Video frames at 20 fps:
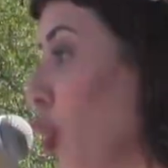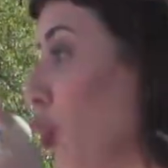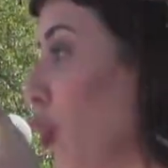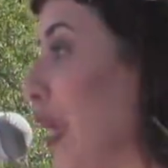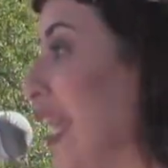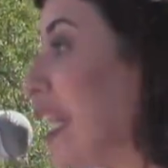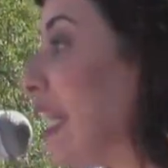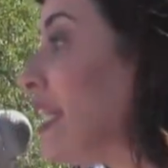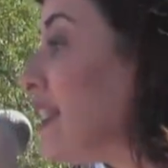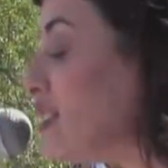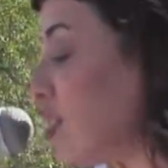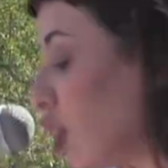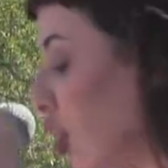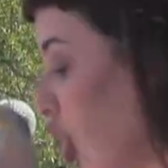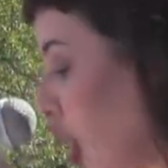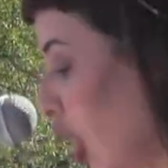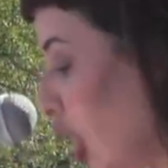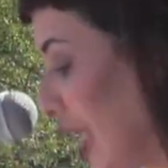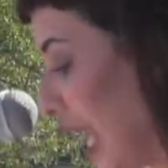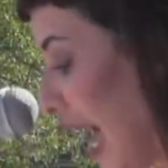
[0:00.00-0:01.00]
We need to
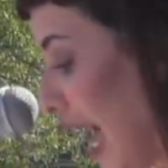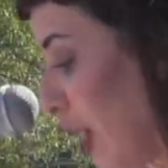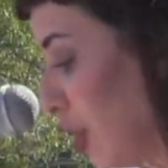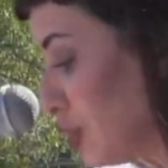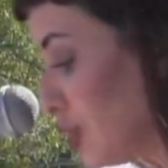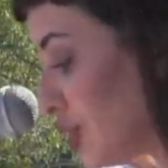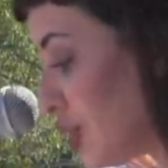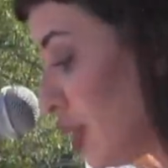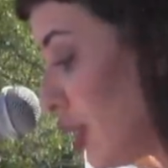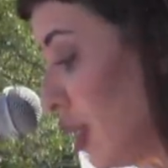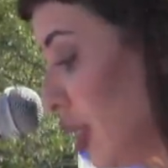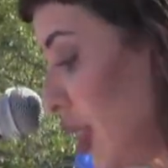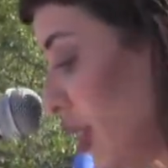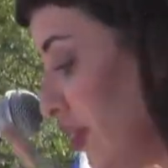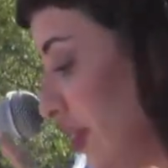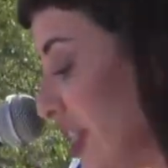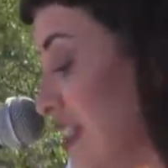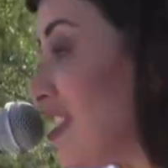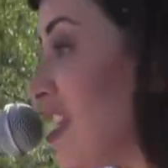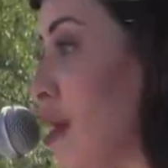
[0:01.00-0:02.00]
call out
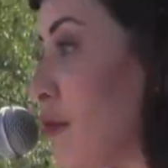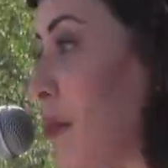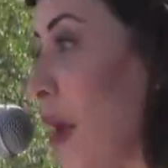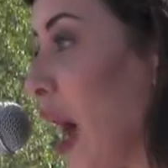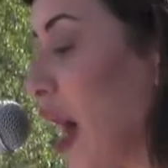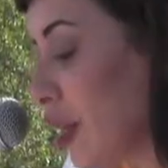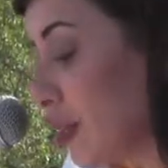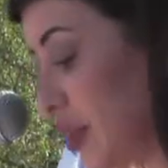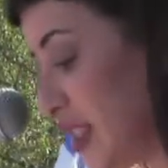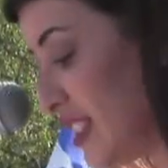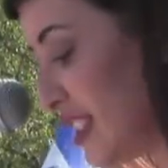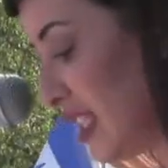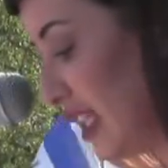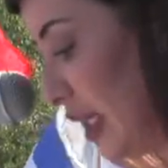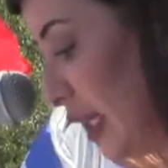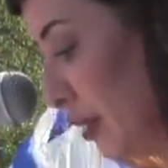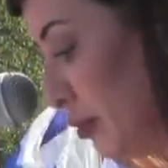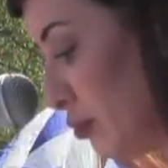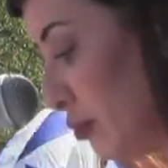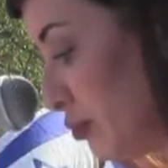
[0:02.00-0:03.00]
this
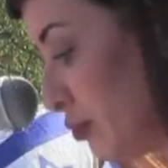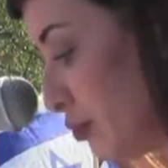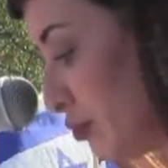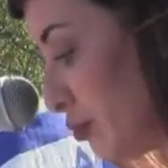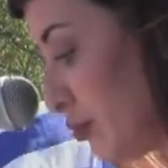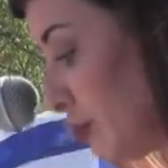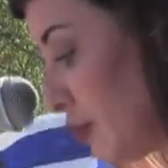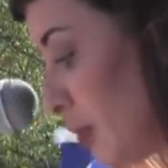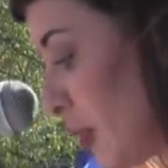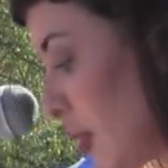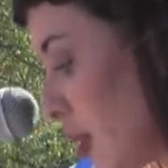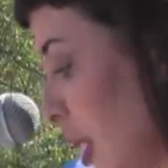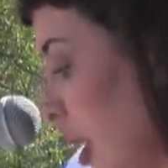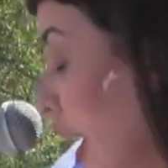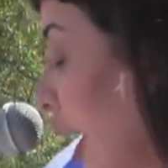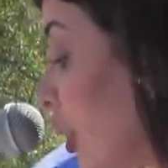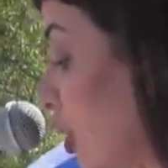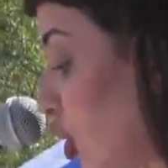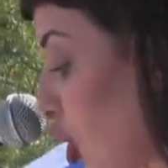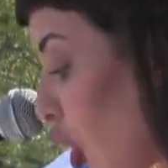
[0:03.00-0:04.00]
hypocrisy
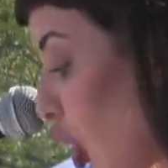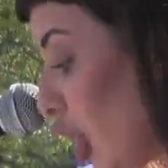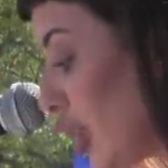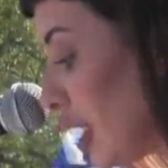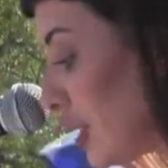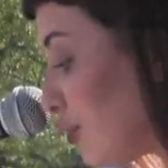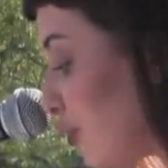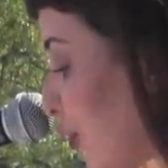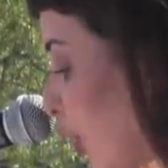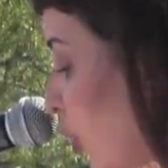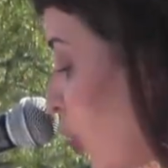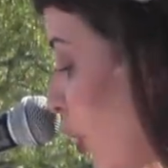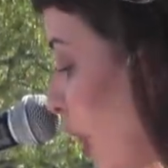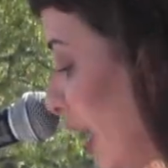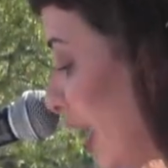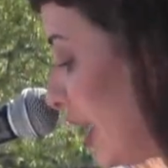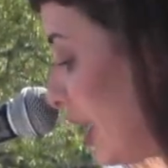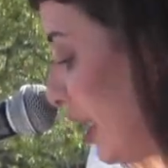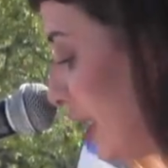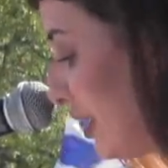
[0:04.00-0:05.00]
and call it for
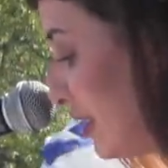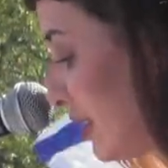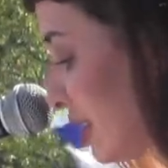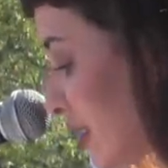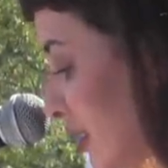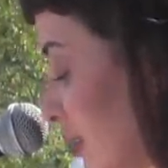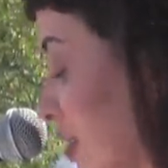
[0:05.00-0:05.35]
what it is.